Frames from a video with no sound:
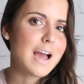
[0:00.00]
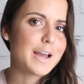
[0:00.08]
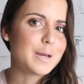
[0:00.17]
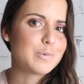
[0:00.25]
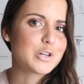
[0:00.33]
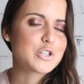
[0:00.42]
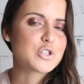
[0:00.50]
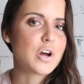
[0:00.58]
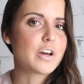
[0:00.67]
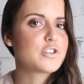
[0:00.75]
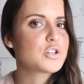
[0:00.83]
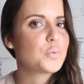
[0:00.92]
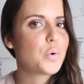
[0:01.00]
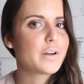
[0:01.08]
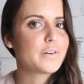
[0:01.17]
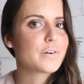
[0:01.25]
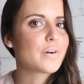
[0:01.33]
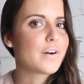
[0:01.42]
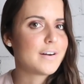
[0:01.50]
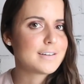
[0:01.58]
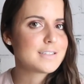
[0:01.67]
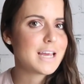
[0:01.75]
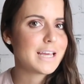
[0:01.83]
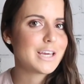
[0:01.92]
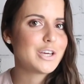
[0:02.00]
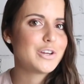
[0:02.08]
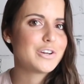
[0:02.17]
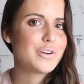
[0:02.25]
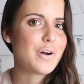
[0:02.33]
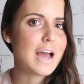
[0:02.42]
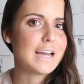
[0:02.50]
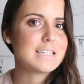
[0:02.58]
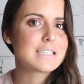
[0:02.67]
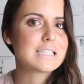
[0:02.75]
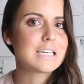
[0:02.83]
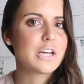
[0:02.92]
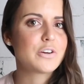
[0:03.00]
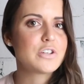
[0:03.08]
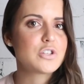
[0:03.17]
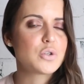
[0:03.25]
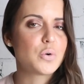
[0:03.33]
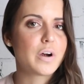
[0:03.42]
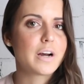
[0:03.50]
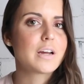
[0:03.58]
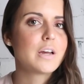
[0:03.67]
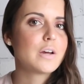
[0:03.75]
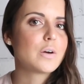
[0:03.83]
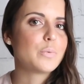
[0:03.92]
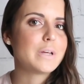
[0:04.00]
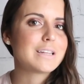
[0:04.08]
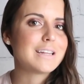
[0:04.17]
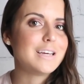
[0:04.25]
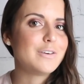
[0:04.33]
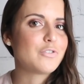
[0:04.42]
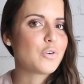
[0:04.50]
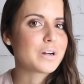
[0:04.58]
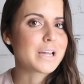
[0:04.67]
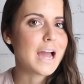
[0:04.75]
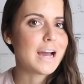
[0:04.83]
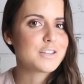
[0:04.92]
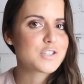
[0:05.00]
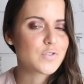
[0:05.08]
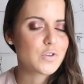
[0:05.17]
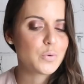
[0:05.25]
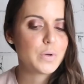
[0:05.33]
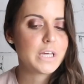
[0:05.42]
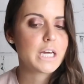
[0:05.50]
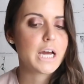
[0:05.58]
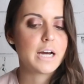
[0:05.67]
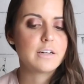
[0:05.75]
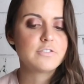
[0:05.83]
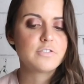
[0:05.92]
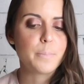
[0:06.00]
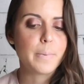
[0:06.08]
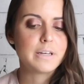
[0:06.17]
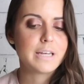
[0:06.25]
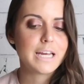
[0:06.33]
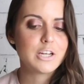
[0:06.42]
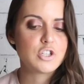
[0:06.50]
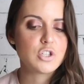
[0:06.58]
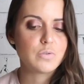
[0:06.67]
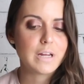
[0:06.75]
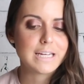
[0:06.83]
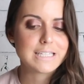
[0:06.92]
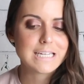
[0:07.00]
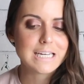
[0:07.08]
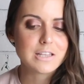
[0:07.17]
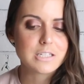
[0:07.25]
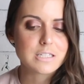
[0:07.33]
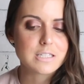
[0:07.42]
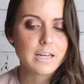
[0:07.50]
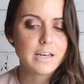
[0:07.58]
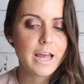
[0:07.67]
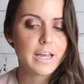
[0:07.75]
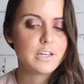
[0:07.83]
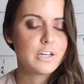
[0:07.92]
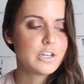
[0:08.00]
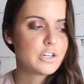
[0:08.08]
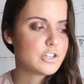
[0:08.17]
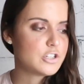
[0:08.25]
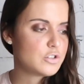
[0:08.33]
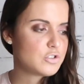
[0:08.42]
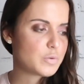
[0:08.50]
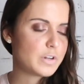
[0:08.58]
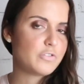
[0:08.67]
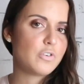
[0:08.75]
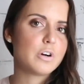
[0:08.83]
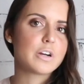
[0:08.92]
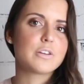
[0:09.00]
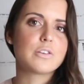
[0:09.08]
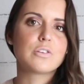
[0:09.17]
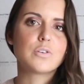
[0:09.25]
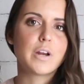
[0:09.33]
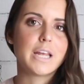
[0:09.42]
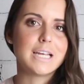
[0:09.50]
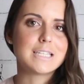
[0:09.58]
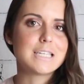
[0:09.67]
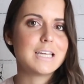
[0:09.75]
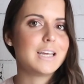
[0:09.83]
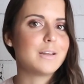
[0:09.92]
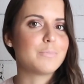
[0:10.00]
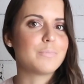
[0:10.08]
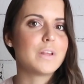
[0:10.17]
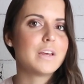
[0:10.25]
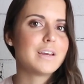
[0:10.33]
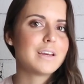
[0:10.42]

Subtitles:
I am your astrologer, Wonder Girl, taking you to new heights. Here is your weekly forecast for the week of Monday, June 18th to Sunday, June 24th, 2018.